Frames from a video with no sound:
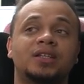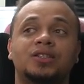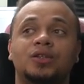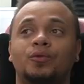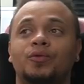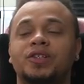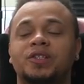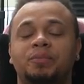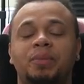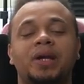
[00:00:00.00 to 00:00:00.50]
to
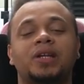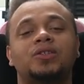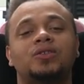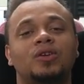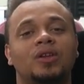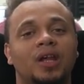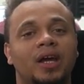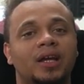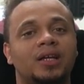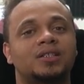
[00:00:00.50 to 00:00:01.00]
respect
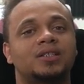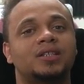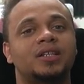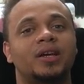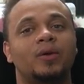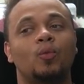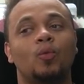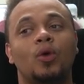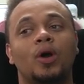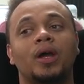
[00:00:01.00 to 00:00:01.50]
your
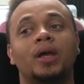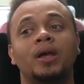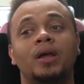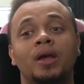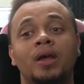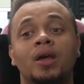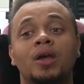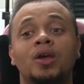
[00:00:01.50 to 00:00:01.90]
legacy and what,